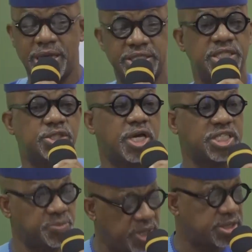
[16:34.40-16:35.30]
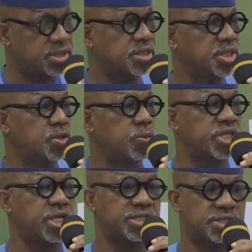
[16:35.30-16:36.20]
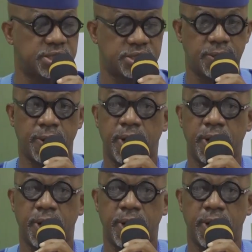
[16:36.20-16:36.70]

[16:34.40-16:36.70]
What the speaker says: to actually transmit, you know, within our states.